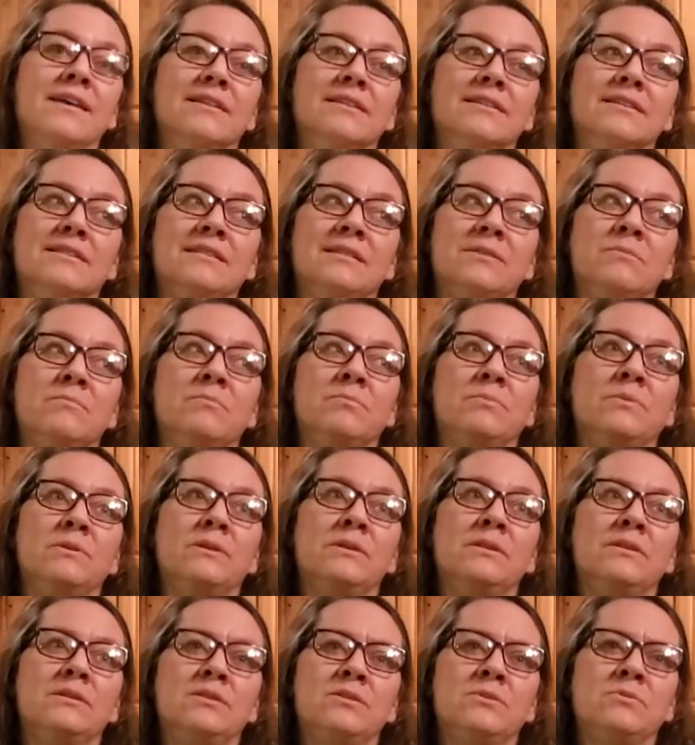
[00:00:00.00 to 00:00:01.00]
Simply
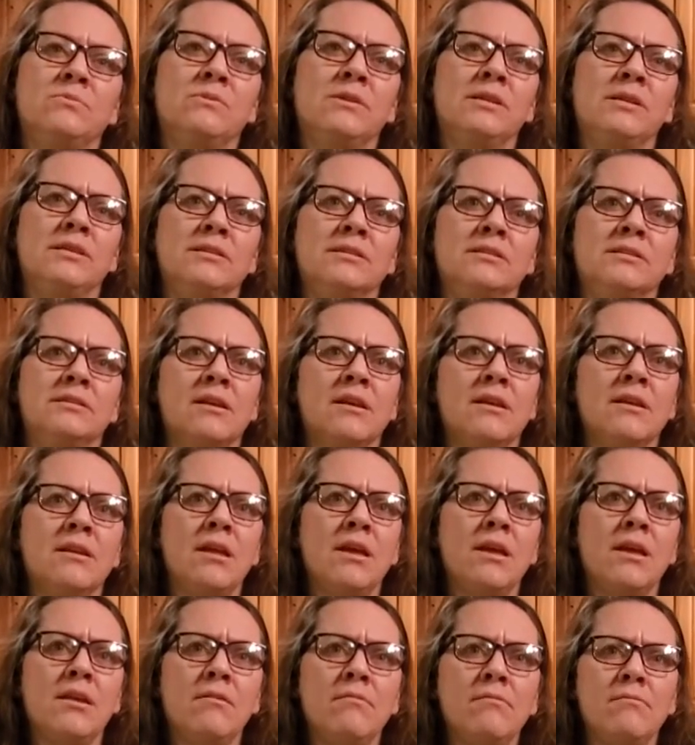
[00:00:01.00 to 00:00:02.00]
Sweet
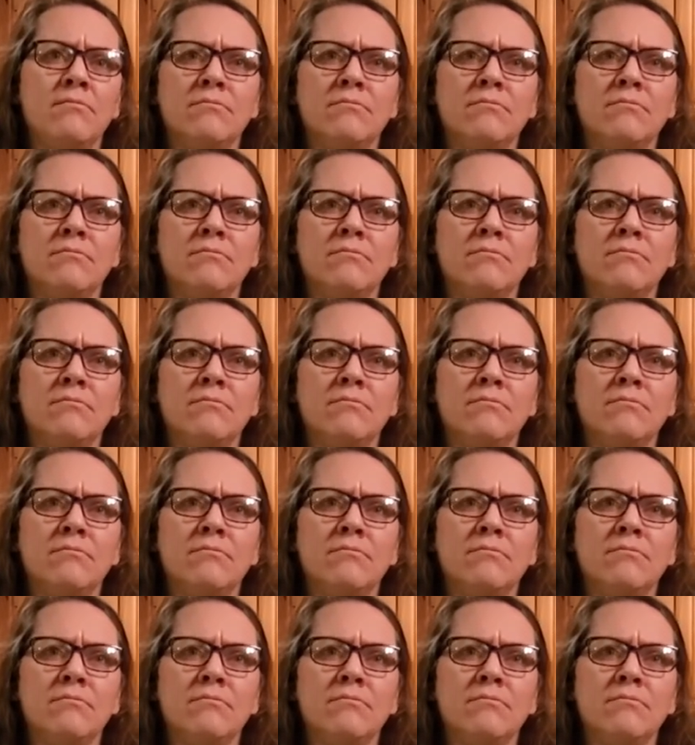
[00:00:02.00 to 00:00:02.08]
Sunday.